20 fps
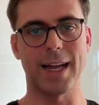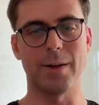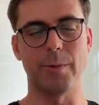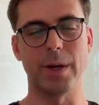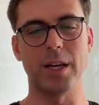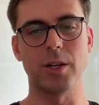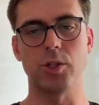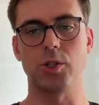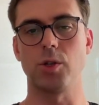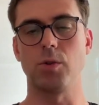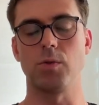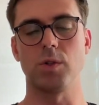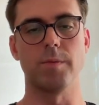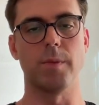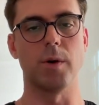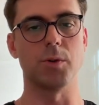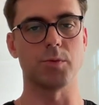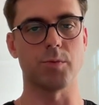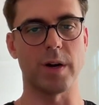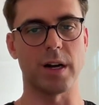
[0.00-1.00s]
and we can choose the
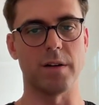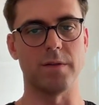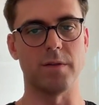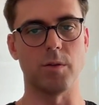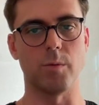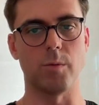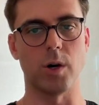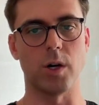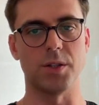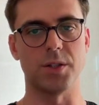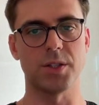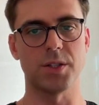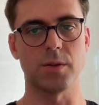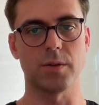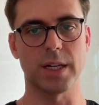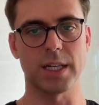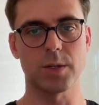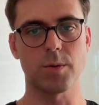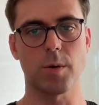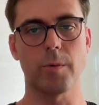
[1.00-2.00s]
most relevant ones. So
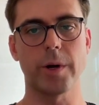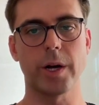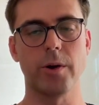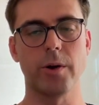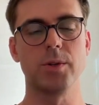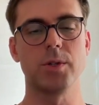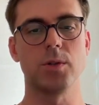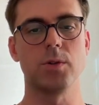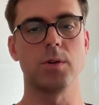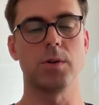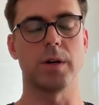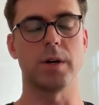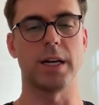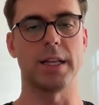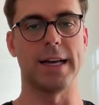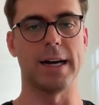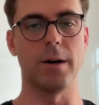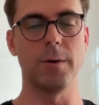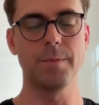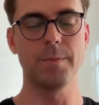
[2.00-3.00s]
that's what we're going to do right
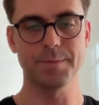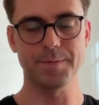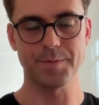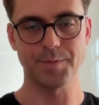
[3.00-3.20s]
now.